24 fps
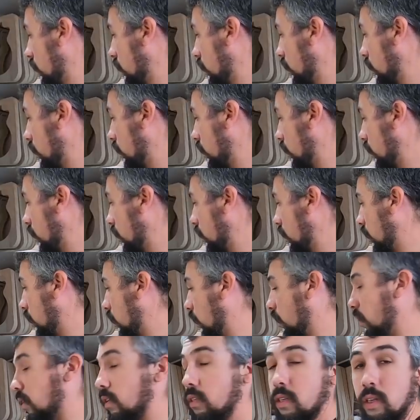uh,
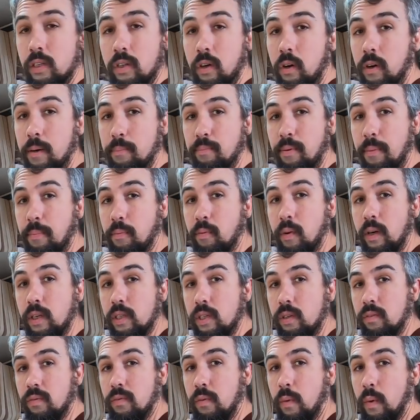on this guitar in
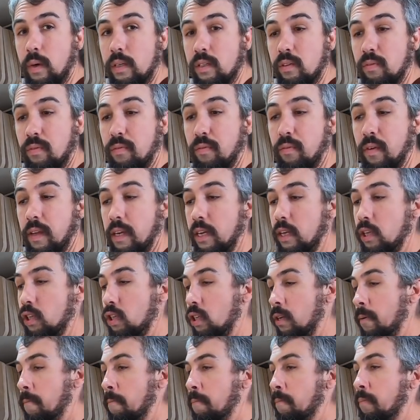preparation for its
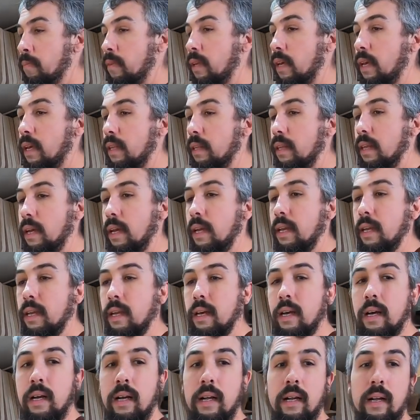finish. And then
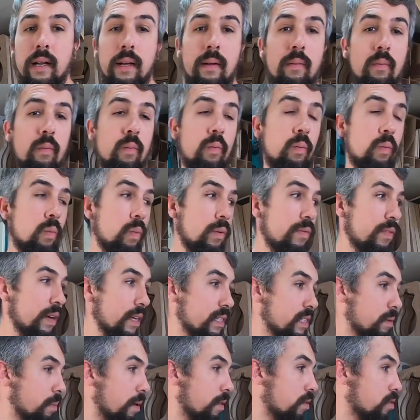um, we've
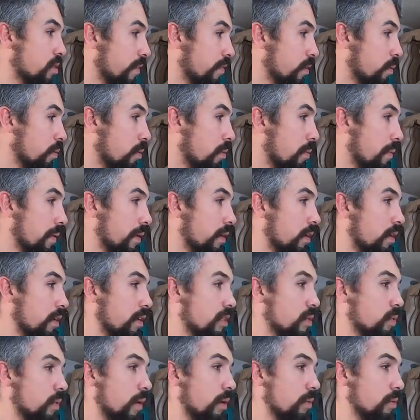got some other stuff that we're working
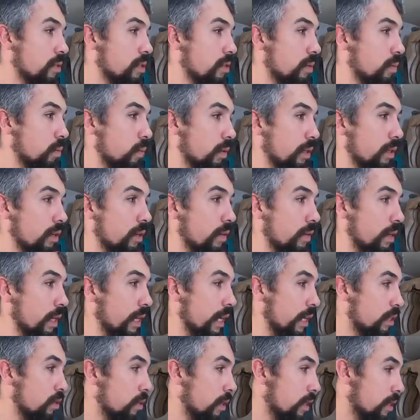on as well. We're still working on the
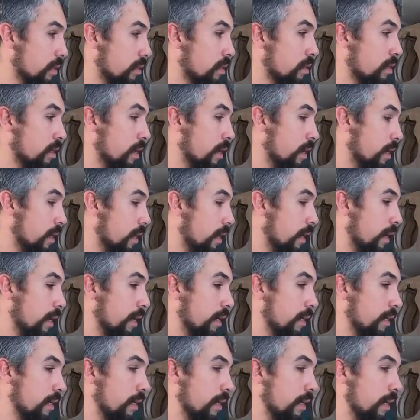electrics
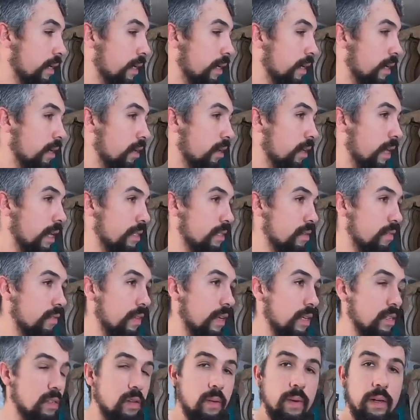and uh, lots of
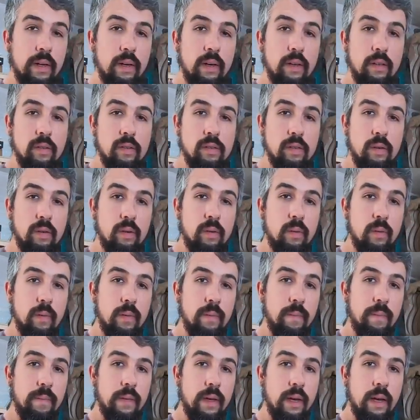things going on. So
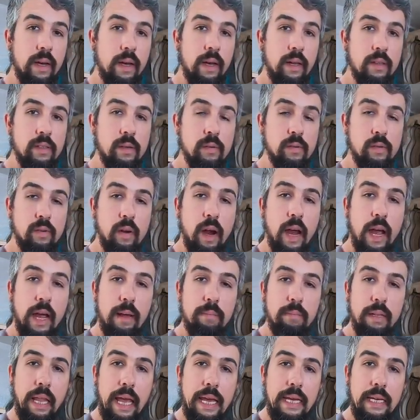uh,
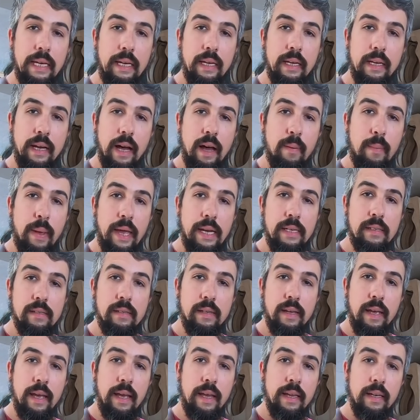subscribe, like,
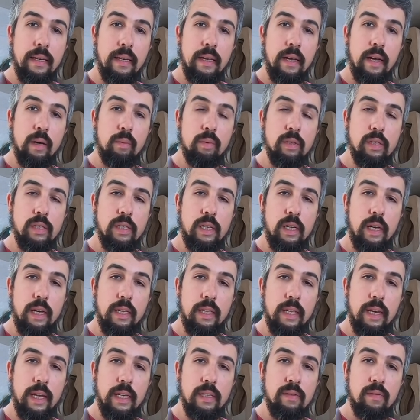comment, and uh, we'll see you
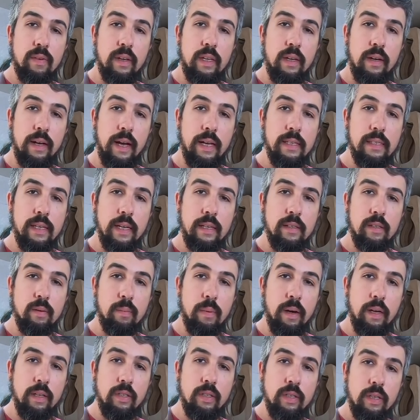in the next video, guys. Thanks so
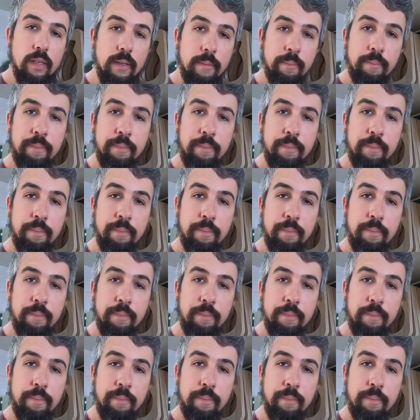much.